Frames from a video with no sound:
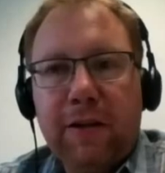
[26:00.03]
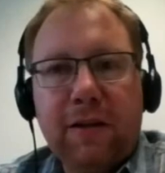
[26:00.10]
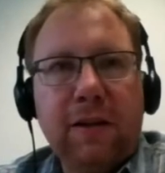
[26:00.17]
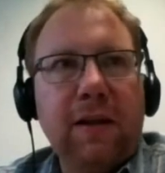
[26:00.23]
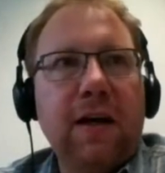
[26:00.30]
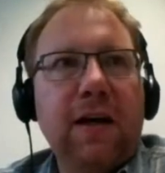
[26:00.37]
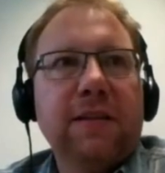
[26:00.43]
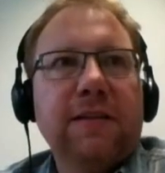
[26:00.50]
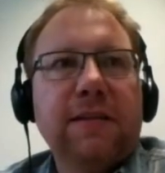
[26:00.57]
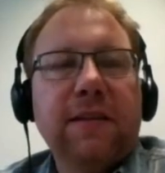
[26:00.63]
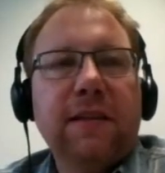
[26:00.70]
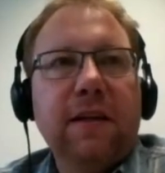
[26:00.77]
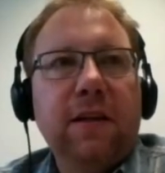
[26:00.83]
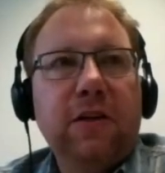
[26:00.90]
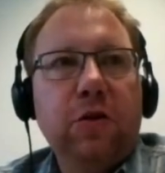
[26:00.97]
class,
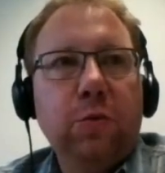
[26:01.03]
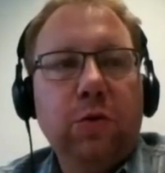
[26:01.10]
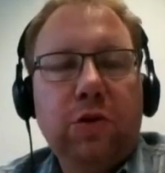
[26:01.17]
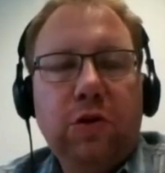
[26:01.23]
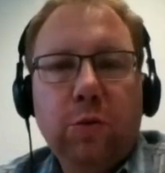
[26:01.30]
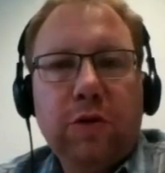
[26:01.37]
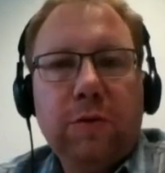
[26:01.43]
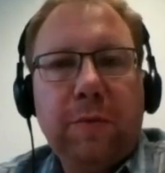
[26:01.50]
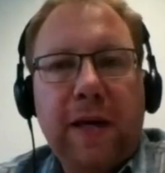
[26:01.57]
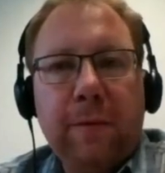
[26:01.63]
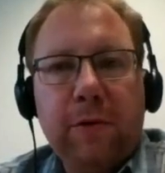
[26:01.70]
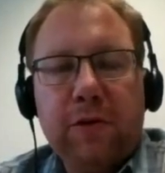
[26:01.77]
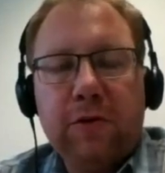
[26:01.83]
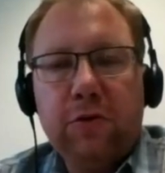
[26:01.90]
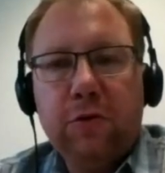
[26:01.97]
you would be
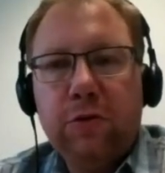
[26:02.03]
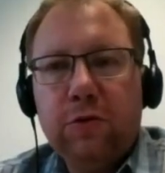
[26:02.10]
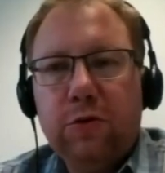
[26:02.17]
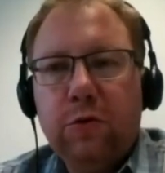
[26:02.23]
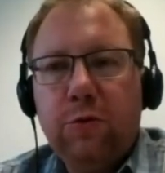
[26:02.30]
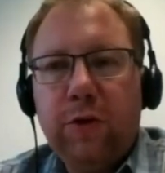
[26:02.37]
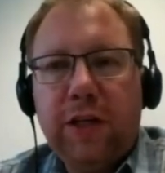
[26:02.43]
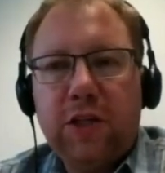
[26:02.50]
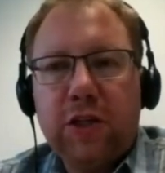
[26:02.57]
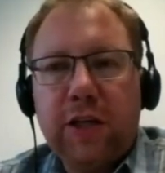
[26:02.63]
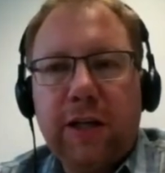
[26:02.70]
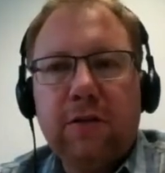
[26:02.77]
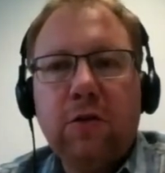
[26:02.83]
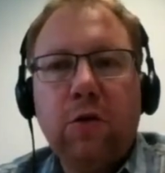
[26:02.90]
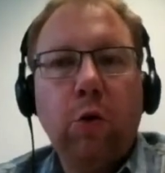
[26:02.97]
able to reach
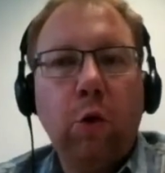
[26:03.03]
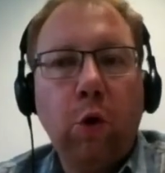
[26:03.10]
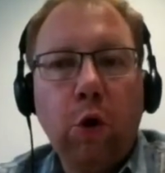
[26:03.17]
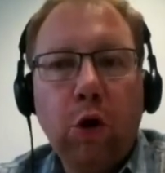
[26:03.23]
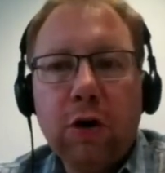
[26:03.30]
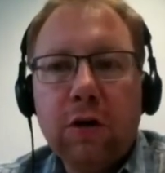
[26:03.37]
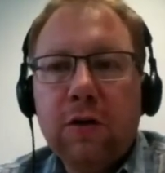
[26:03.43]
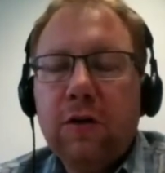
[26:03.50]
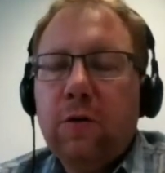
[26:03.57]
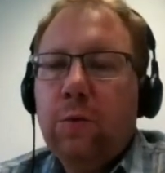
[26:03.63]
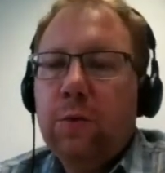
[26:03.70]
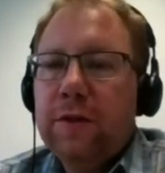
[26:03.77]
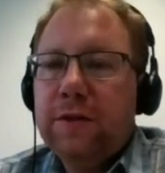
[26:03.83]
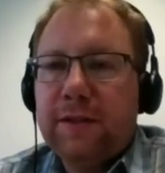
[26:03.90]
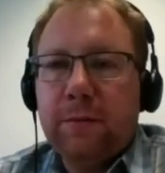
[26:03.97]
that, or
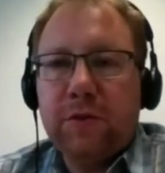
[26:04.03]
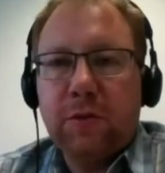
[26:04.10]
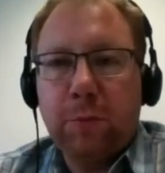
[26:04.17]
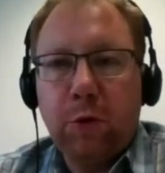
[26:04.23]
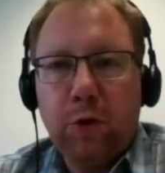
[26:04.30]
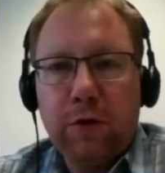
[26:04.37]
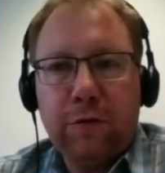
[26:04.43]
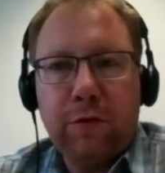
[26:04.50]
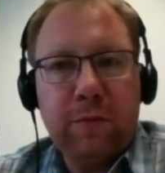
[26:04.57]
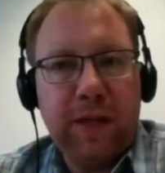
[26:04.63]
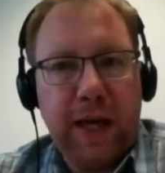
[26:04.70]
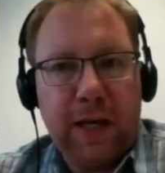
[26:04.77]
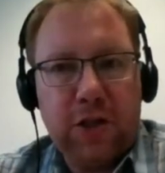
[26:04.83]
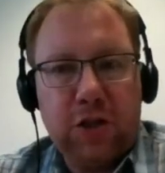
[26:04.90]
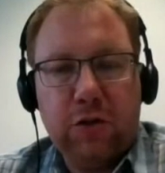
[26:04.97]
with some support from the
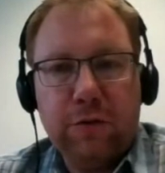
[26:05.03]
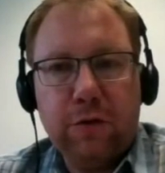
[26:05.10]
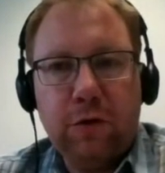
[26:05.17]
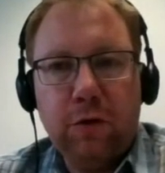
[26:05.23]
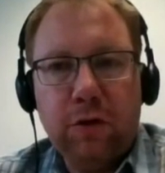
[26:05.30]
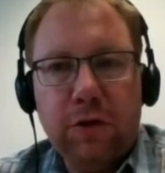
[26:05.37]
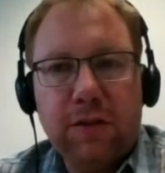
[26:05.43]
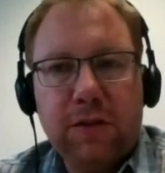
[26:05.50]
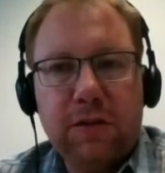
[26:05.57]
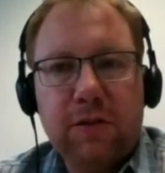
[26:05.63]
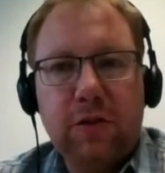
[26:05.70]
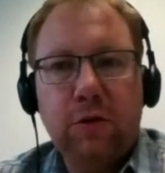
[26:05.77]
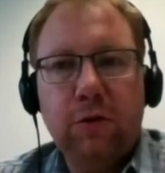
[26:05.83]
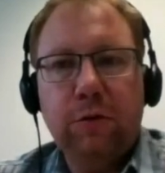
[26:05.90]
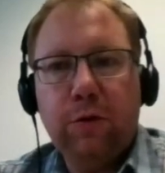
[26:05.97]
engine, of course.
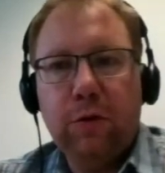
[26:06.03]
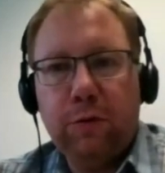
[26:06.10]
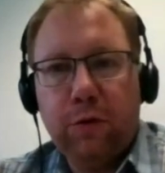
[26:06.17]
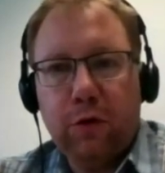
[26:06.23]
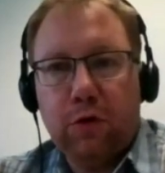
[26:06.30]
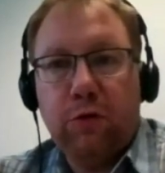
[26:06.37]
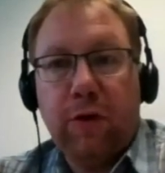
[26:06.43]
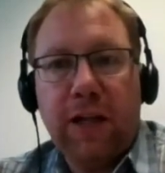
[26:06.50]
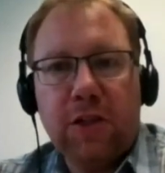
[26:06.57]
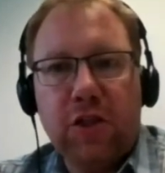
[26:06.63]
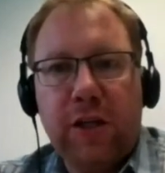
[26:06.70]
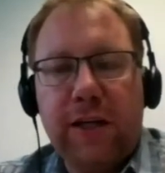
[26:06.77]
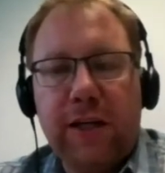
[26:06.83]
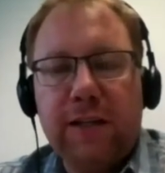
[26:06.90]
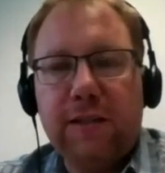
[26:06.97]
So for
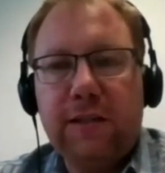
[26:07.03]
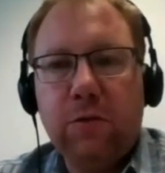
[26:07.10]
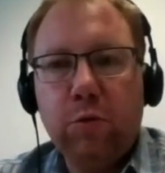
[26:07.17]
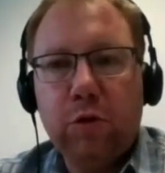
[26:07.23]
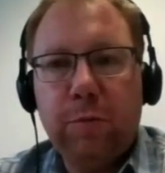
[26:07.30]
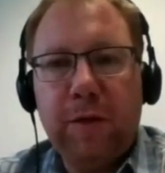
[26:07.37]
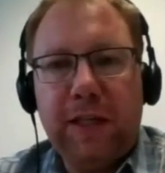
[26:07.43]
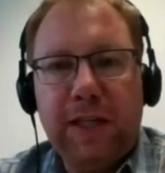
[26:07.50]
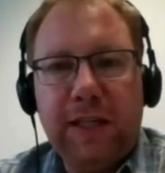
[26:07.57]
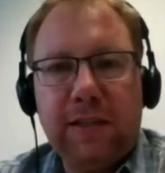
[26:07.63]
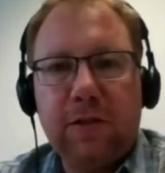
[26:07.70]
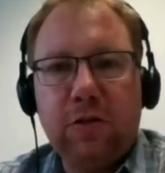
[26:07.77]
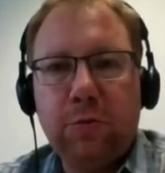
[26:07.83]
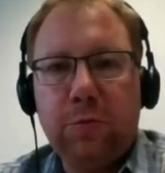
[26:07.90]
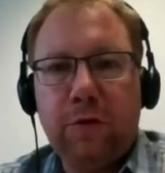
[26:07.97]
Graal.js, it would be easy
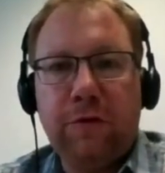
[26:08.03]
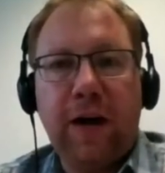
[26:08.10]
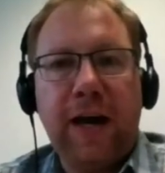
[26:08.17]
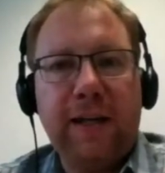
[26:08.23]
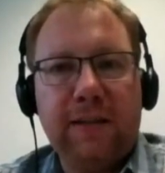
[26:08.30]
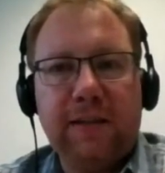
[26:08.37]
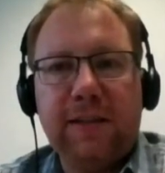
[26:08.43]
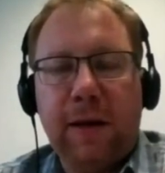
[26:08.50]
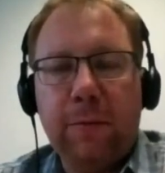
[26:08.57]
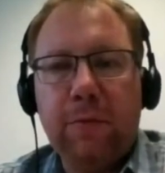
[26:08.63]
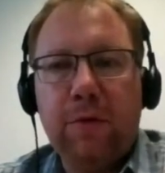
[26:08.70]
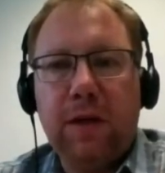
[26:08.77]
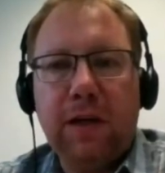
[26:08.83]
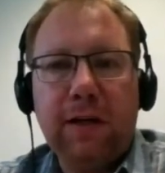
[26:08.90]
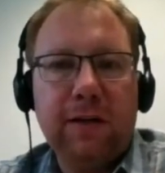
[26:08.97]
to provide
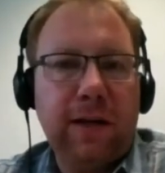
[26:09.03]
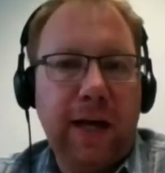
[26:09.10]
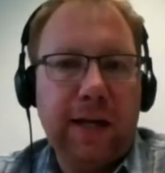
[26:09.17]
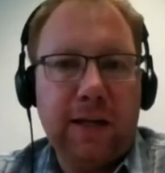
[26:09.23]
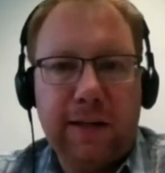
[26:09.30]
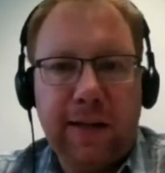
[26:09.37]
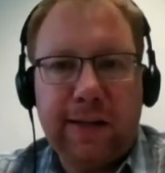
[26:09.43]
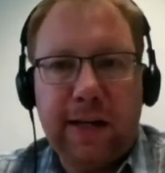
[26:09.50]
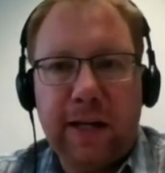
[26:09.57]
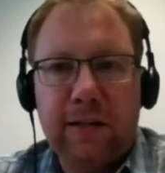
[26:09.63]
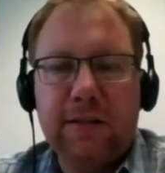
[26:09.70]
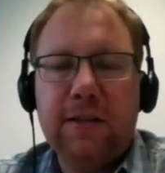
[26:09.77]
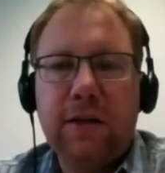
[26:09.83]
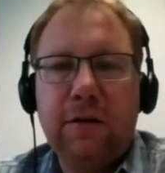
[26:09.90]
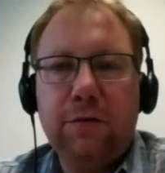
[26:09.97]
something like
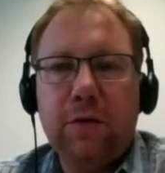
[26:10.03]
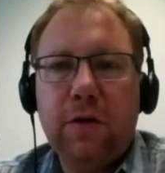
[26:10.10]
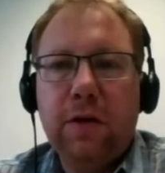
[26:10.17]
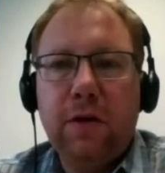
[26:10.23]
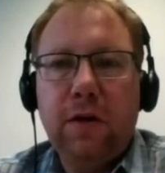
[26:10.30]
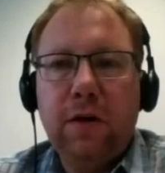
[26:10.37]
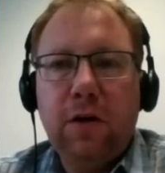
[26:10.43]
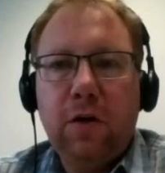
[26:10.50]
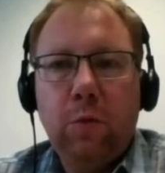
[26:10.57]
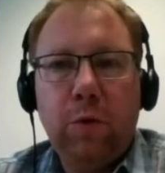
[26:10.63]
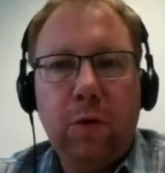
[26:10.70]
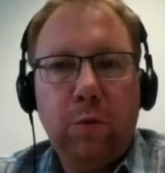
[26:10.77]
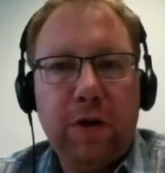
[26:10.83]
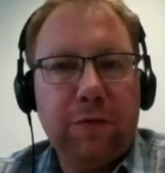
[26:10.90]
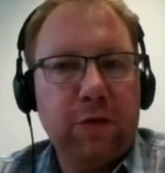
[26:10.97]
unsafe.
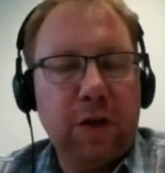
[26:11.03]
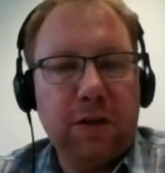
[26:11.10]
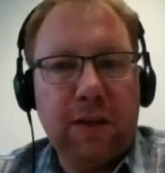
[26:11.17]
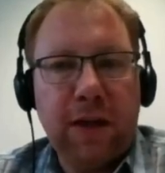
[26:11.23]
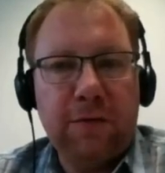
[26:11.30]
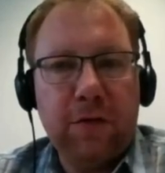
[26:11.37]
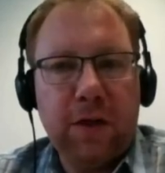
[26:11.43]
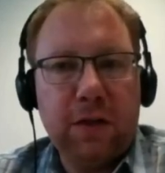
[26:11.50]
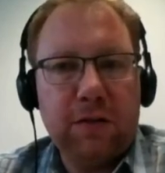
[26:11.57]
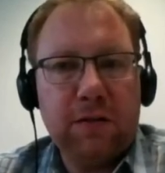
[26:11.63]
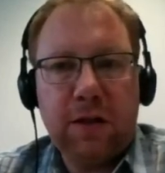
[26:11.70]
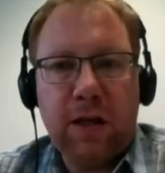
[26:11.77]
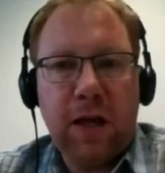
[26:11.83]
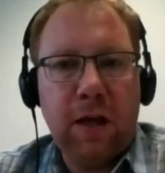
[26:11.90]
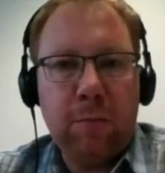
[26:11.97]
We have not done
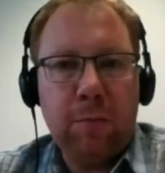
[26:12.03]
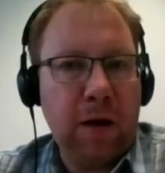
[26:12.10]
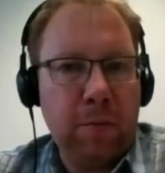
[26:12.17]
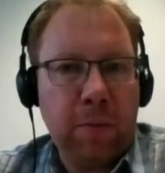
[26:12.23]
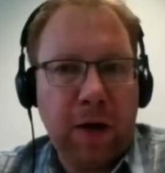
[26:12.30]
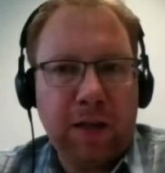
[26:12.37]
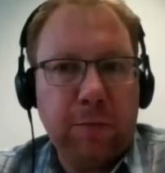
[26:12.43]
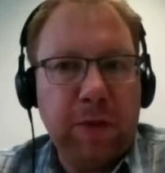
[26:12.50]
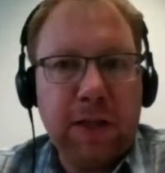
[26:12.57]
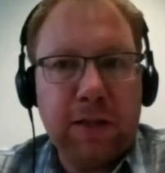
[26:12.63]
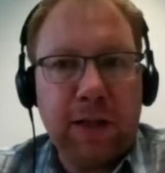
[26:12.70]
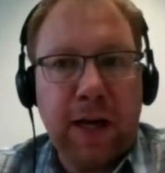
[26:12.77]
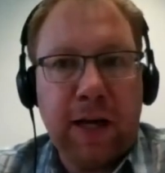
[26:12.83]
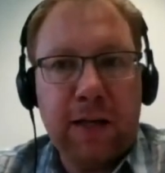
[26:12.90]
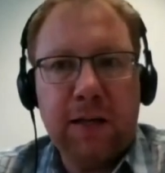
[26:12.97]
that. It might be that
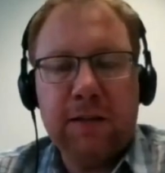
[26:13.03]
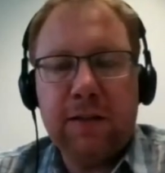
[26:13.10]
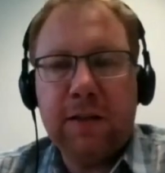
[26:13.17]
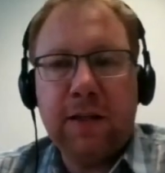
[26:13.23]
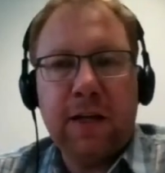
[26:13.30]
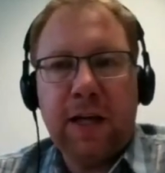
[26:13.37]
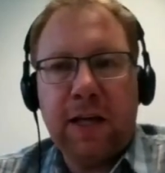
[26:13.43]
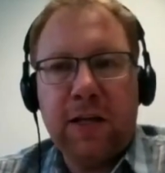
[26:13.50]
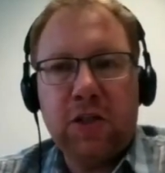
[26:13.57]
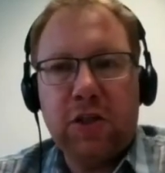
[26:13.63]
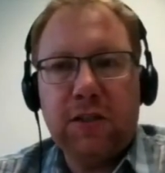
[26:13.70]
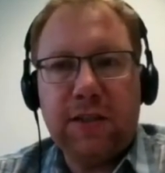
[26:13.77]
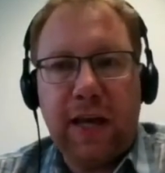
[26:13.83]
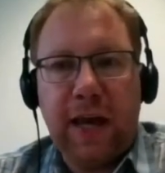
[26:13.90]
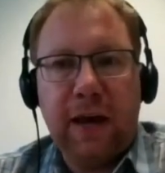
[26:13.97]
other
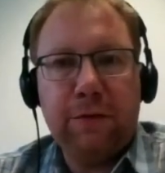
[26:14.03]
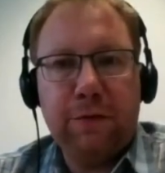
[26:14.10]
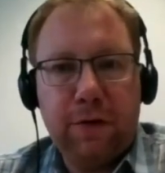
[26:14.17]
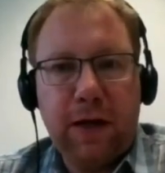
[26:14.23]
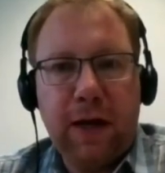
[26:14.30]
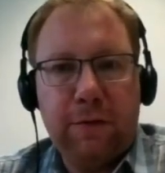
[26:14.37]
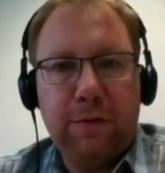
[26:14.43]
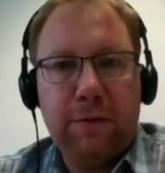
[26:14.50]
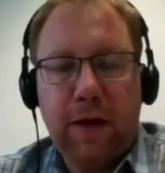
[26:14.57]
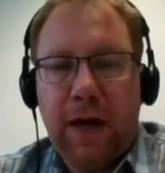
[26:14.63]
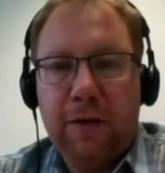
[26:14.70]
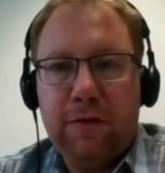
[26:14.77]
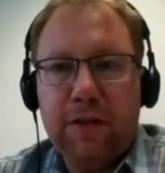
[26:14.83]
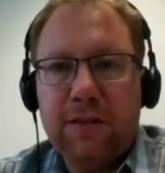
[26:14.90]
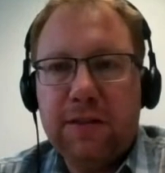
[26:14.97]
engines have
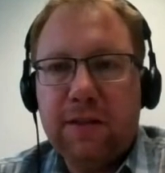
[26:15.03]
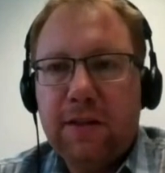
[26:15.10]
it.